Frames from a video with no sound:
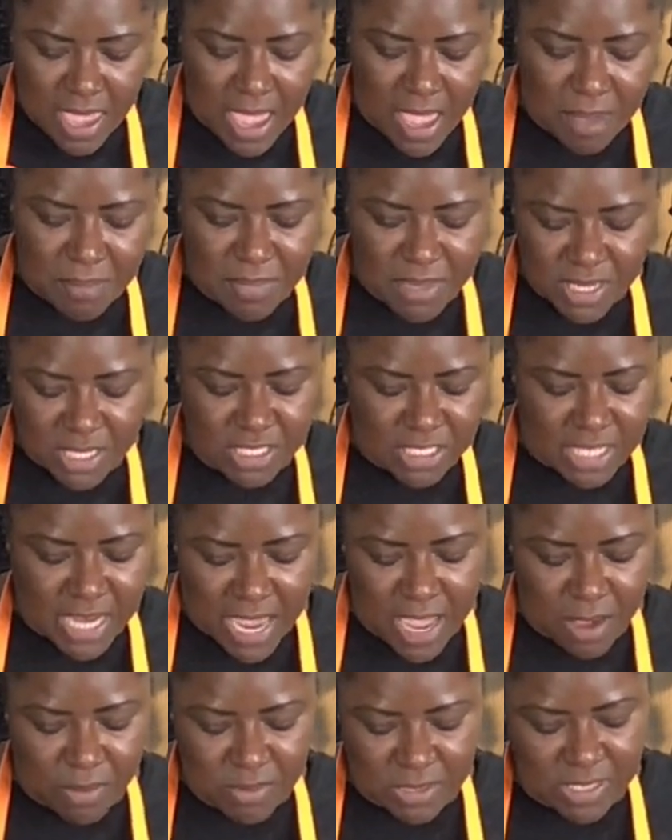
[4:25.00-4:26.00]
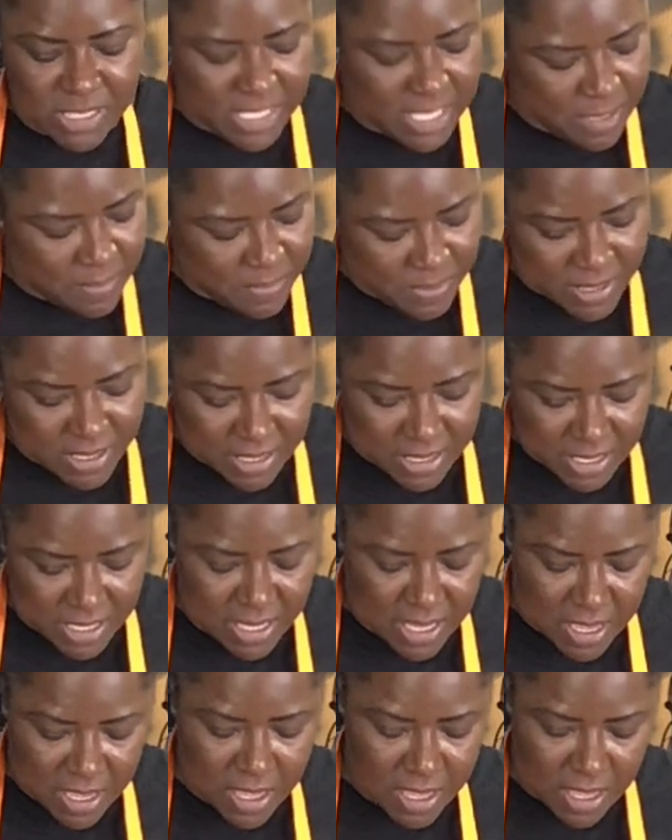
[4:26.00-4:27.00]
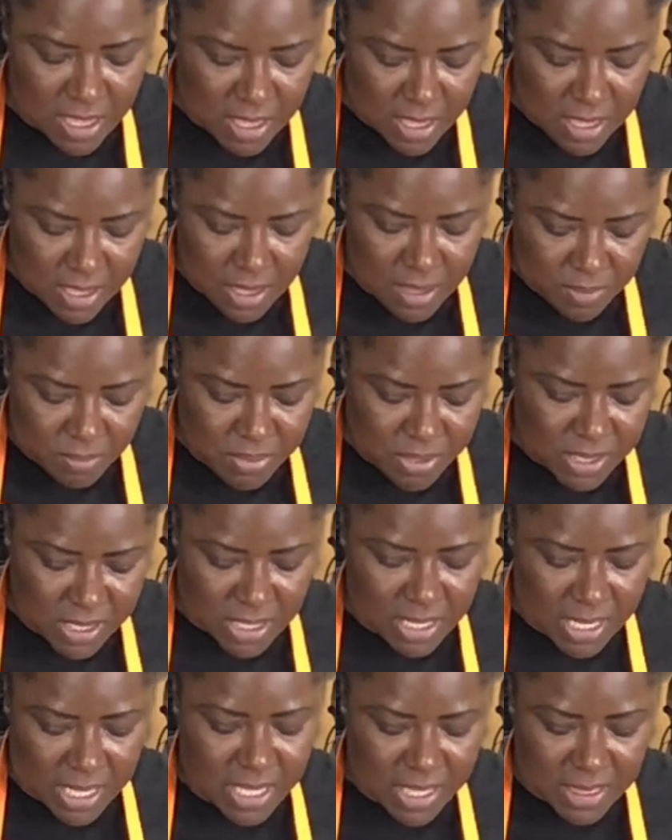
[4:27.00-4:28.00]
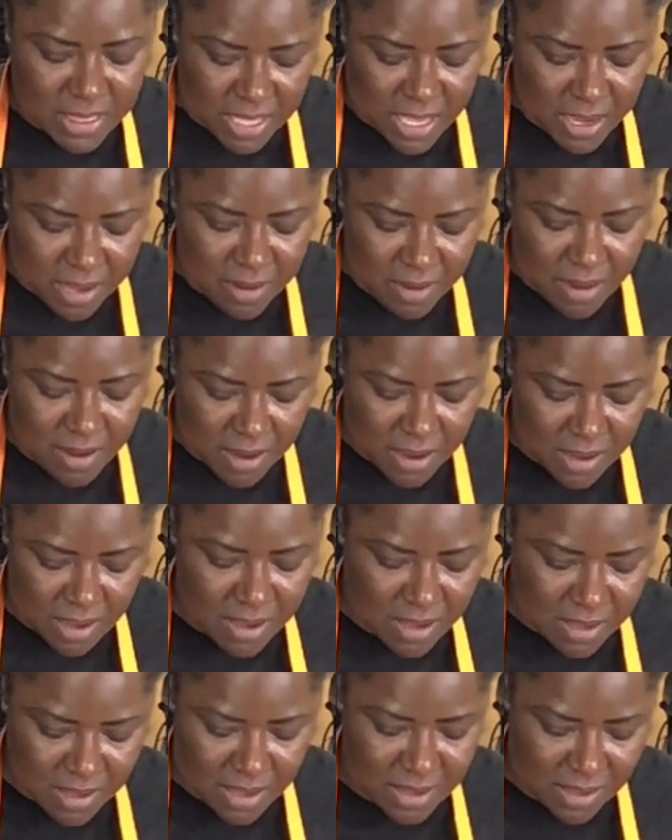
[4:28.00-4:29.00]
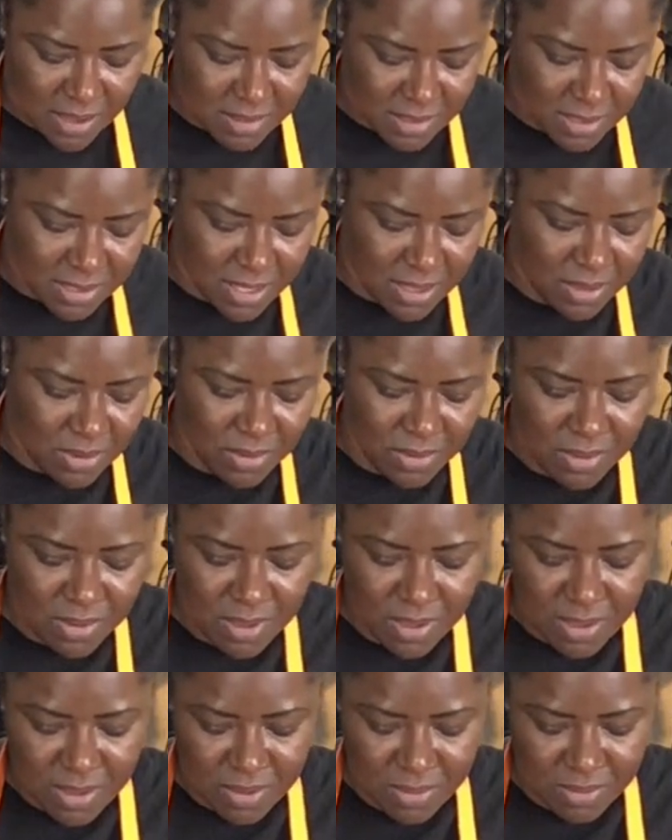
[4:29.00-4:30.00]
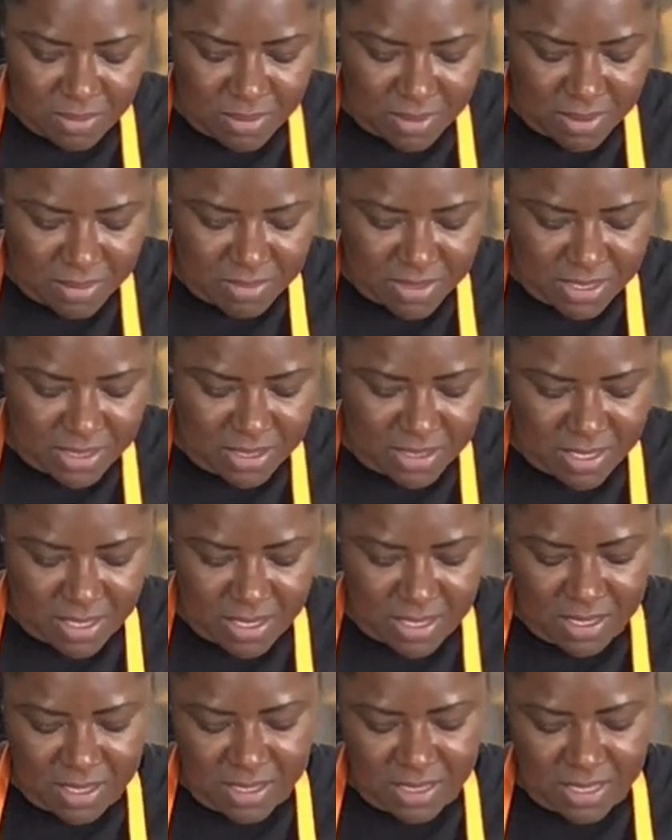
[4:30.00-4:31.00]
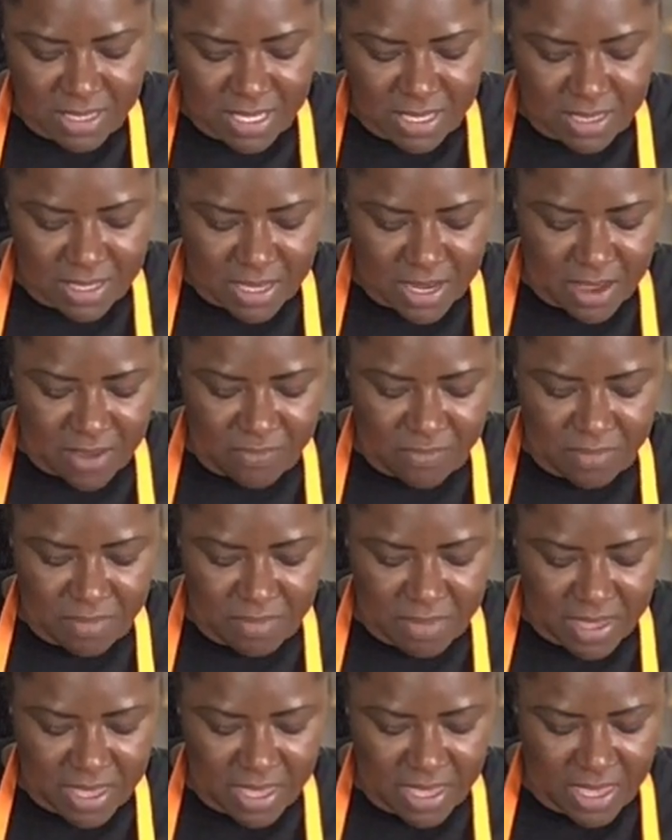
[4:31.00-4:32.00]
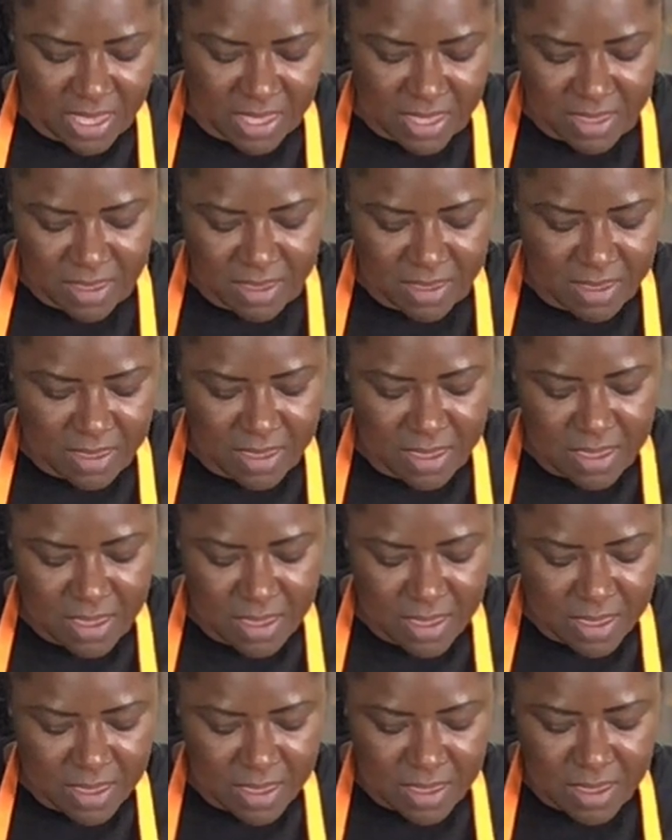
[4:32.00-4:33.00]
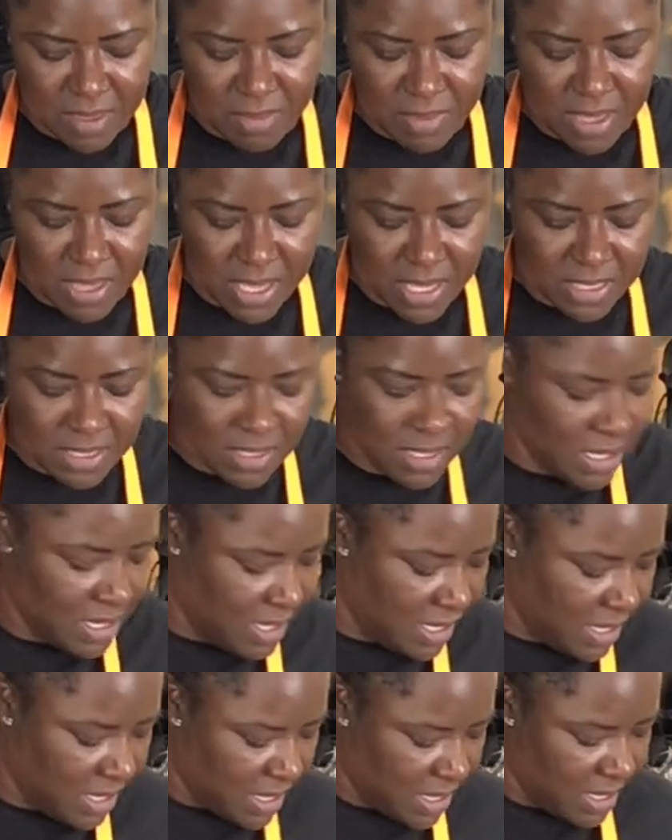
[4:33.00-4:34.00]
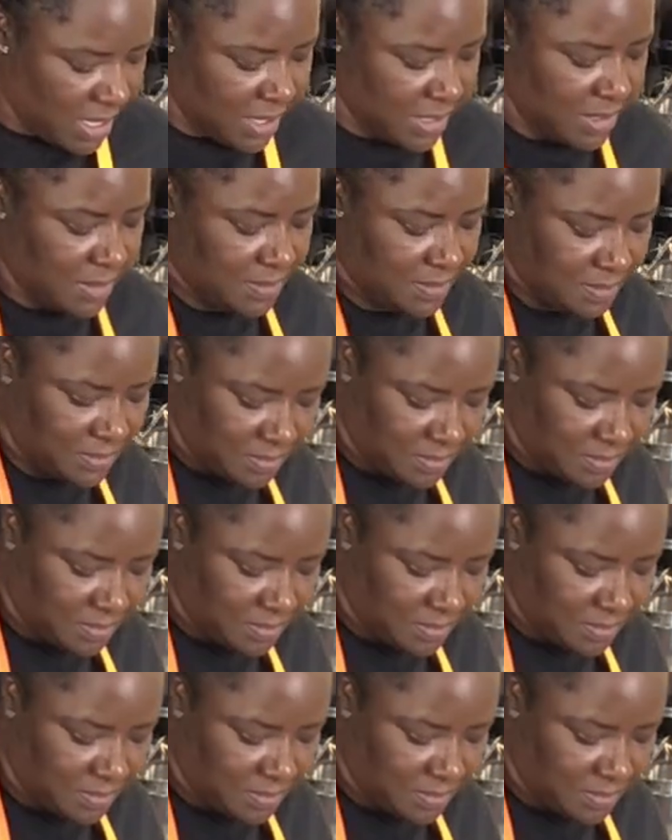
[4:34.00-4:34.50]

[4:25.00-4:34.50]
how much I would typically put in there. So I'm just going to take that off with my hand. And my hands are clean, guys.